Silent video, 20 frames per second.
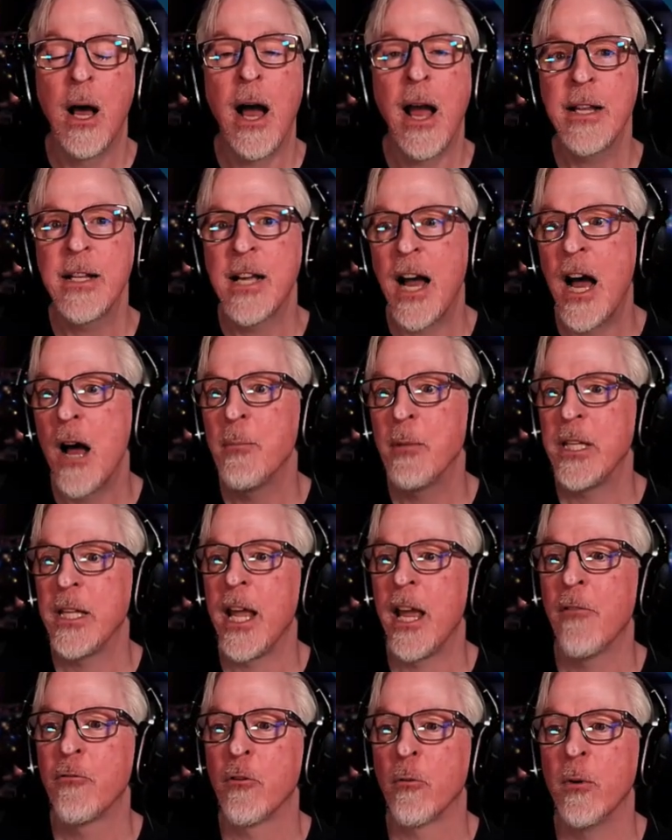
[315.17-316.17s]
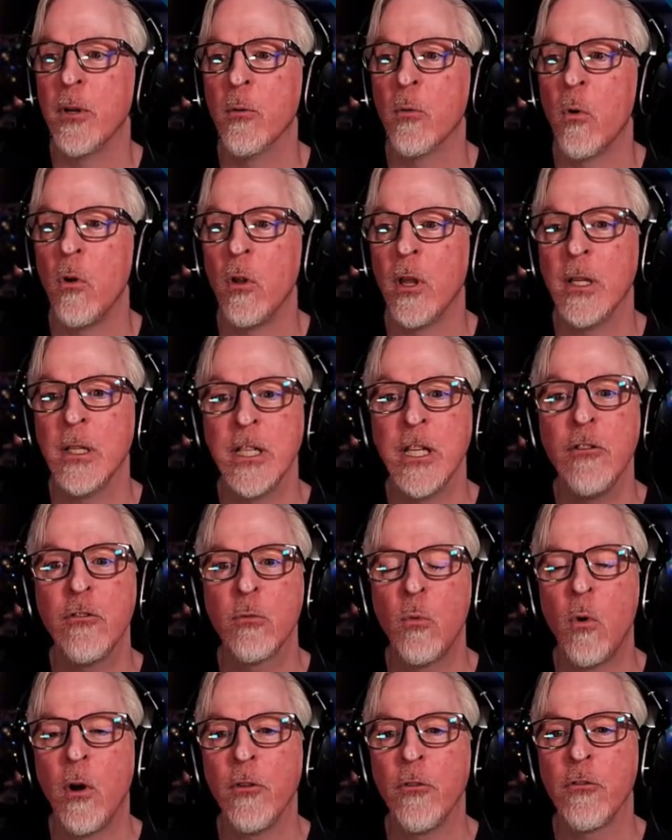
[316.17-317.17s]
I commonly have to re-roll at
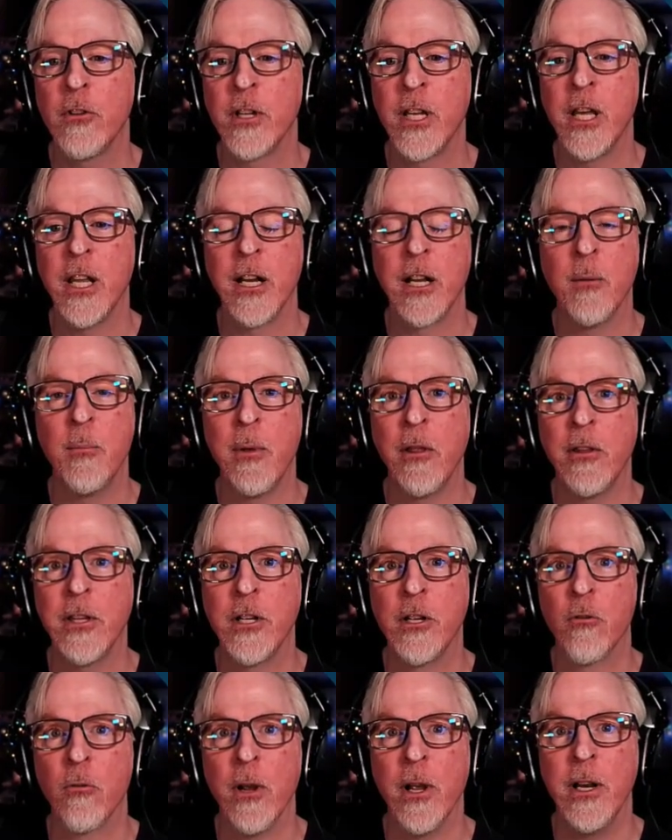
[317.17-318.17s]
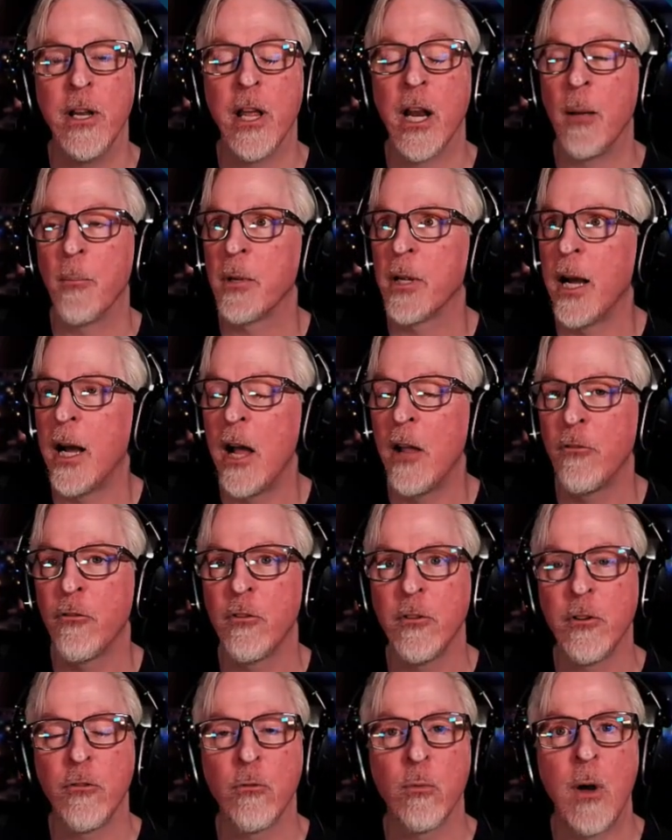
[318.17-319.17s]
least once to get a compelling grid, and I'm
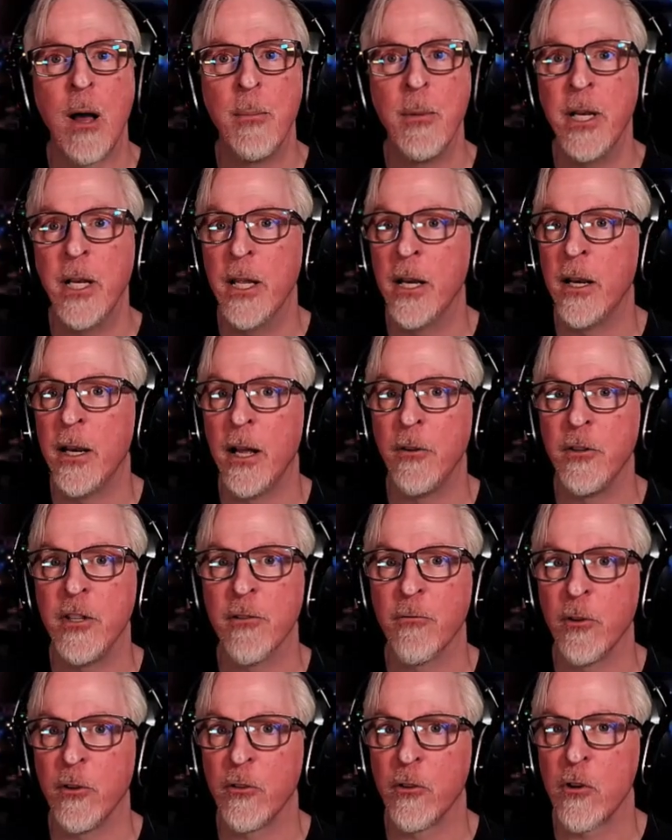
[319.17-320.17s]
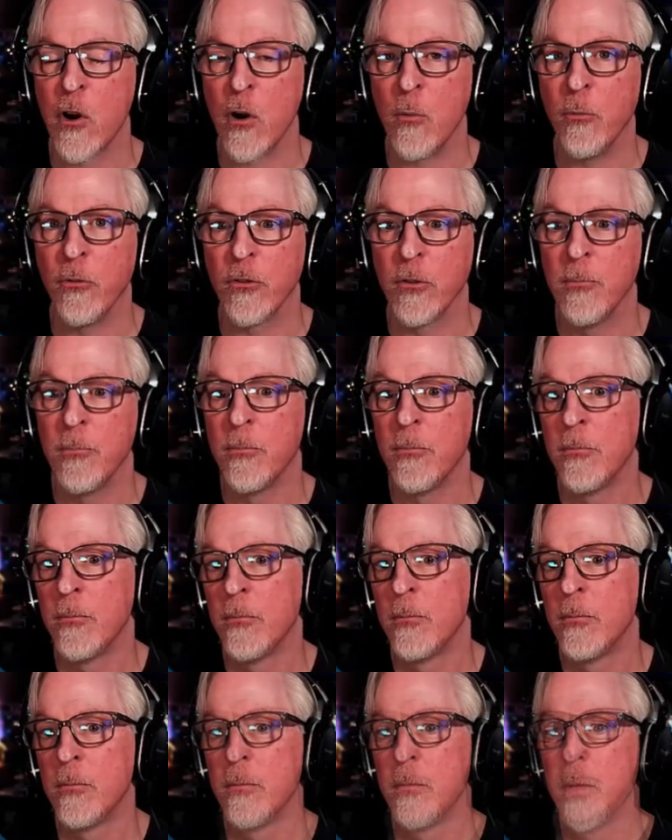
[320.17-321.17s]
constantly swapping in and out different terms.
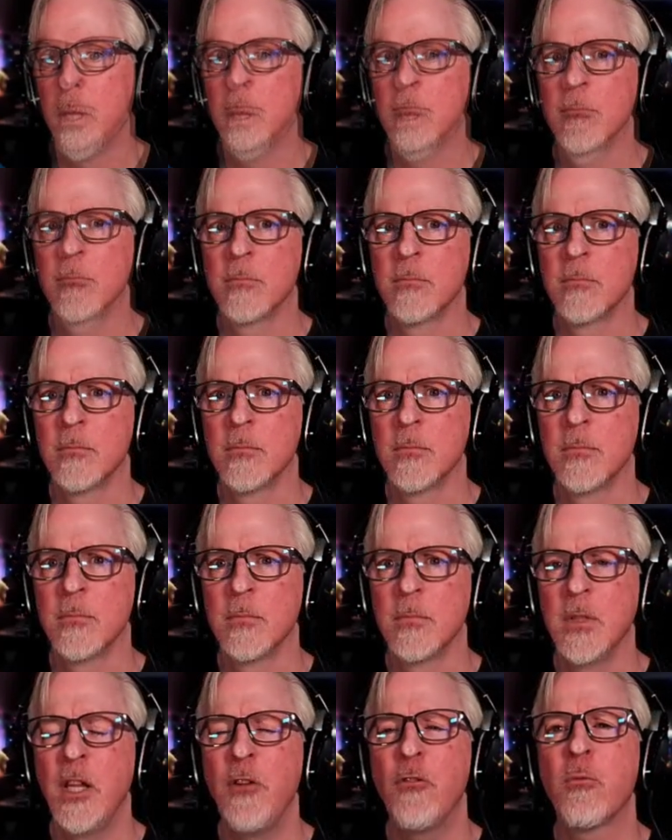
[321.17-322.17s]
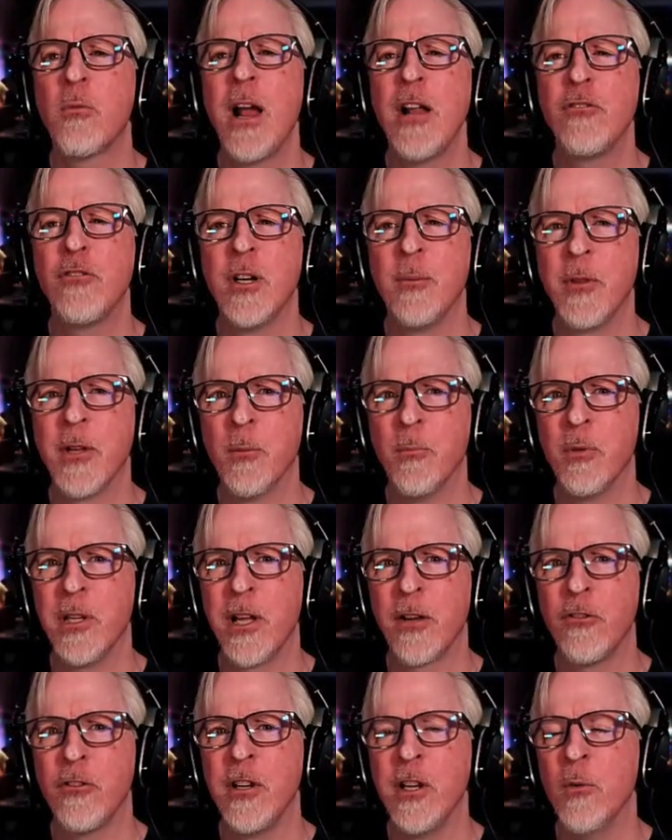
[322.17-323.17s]
Let's ratchet up the
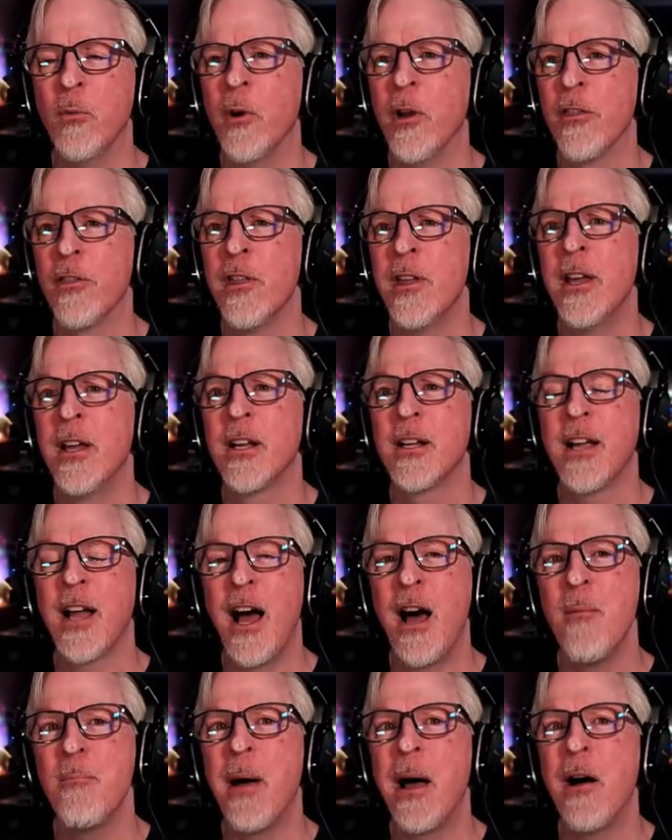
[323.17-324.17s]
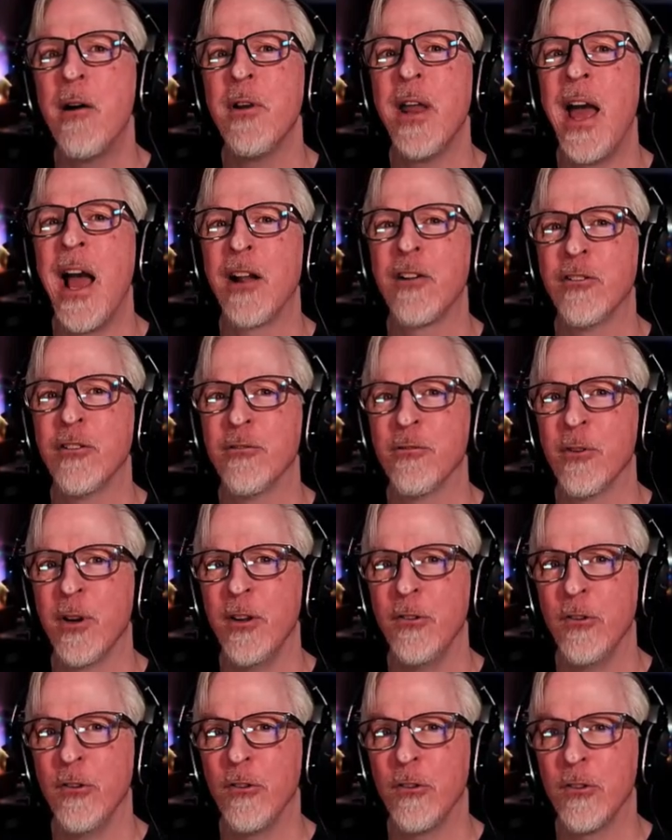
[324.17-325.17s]
complexity with compound action
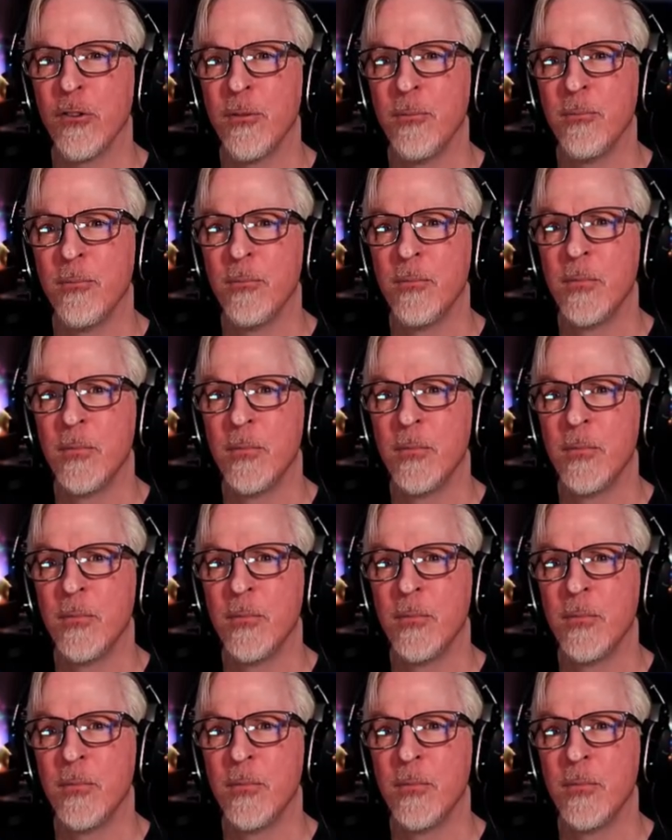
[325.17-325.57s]
phrases.